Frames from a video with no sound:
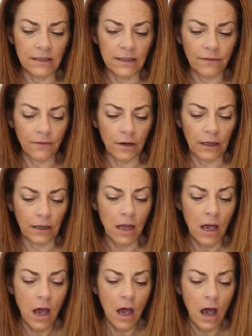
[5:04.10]
the different
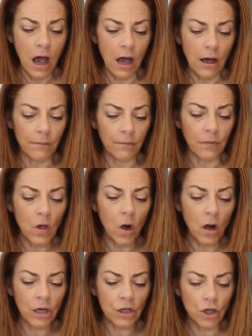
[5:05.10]
um,
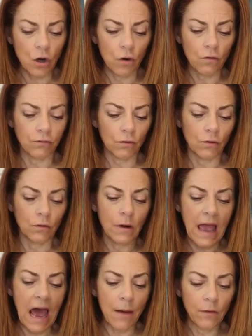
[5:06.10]
artichoke root,
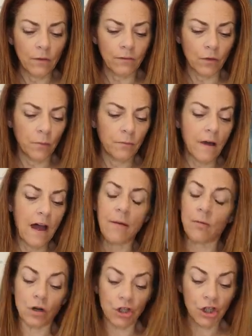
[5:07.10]
apple fruit
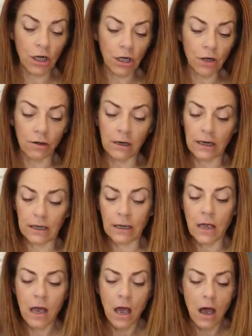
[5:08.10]
fiber, chicory,
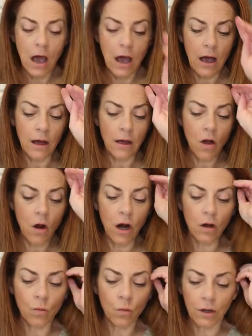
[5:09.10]
uh,
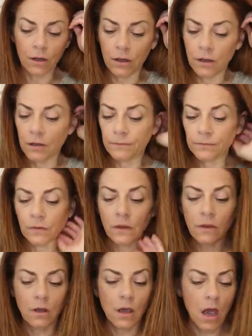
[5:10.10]
heartwood,
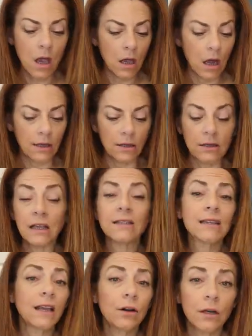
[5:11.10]

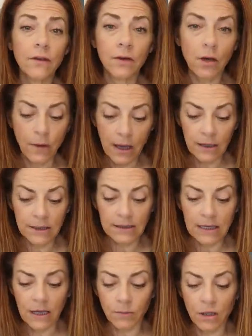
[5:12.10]
things I don't even know how to
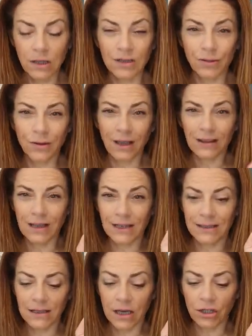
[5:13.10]
say because they're like
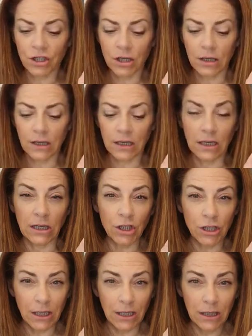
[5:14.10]
that sacha
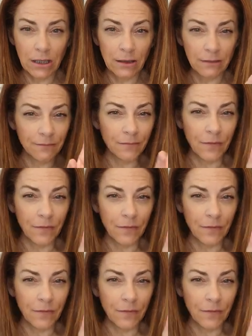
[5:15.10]
inchi,